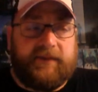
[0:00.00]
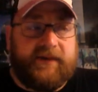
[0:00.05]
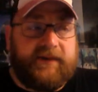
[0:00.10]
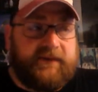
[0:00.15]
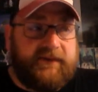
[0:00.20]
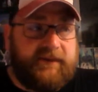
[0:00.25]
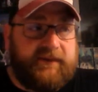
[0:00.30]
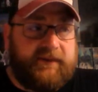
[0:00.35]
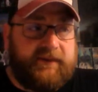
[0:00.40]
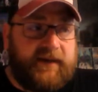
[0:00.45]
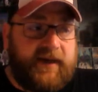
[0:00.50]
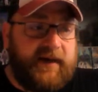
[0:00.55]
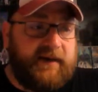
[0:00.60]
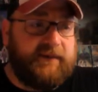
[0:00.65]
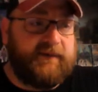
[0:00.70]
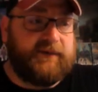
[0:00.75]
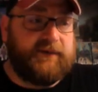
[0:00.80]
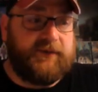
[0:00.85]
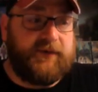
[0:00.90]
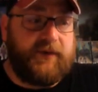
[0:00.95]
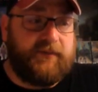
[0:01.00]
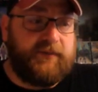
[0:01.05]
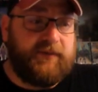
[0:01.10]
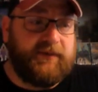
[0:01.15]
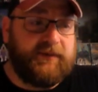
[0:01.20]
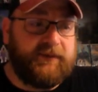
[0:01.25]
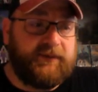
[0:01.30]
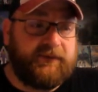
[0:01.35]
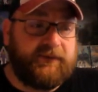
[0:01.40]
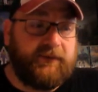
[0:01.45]
He's having
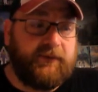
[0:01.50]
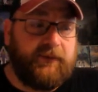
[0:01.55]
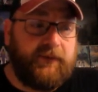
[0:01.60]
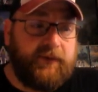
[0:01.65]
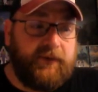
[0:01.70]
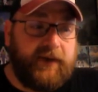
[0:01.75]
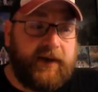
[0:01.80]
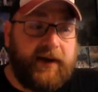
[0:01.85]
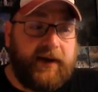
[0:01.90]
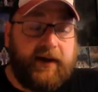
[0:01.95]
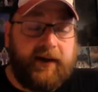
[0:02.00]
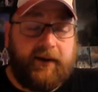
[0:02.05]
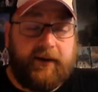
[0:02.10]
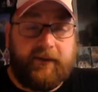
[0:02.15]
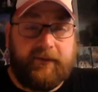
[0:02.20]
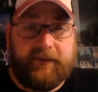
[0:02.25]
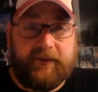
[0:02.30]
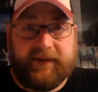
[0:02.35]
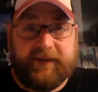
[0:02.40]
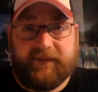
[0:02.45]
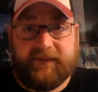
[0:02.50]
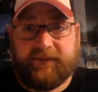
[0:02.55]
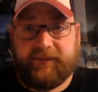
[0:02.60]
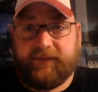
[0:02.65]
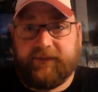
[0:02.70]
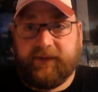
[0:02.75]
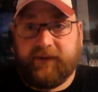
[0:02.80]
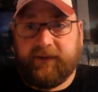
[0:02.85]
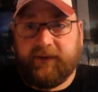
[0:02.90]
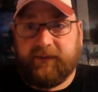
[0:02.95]
trouble in school now, and
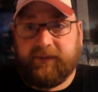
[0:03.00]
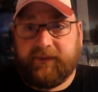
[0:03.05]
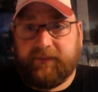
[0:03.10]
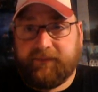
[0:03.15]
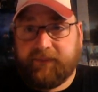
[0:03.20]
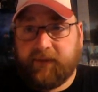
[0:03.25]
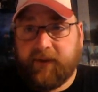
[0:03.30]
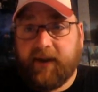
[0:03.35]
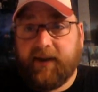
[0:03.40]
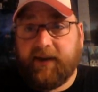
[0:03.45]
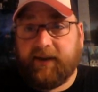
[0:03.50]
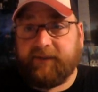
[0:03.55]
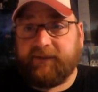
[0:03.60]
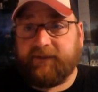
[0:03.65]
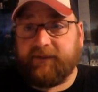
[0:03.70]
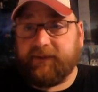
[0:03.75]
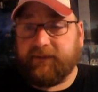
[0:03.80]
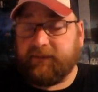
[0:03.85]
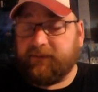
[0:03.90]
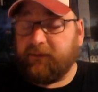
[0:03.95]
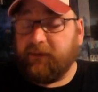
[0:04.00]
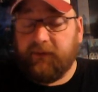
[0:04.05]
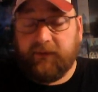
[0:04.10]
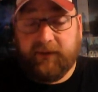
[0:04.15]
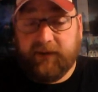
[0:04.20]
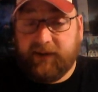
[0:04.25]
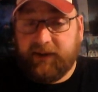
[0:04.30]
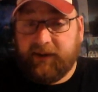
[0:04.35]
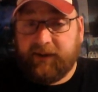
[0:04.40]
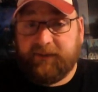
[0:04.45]
he's depressed, and
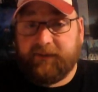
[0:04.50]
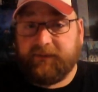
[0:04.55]
totally